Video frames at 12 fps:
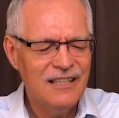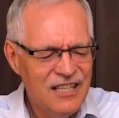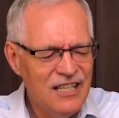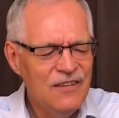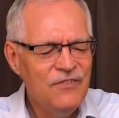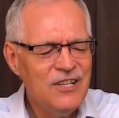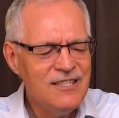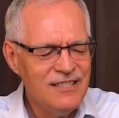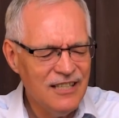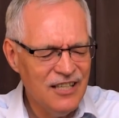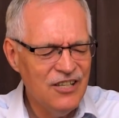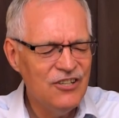Give us
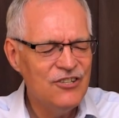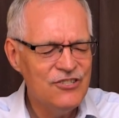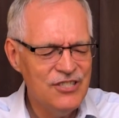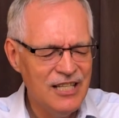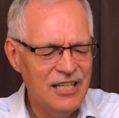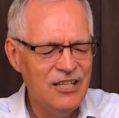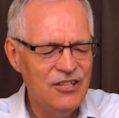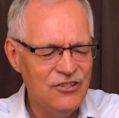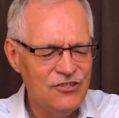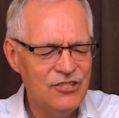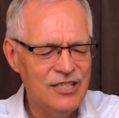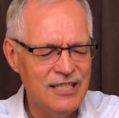ears to hear
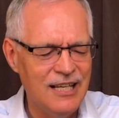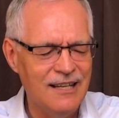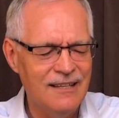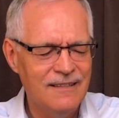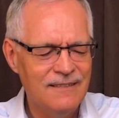today.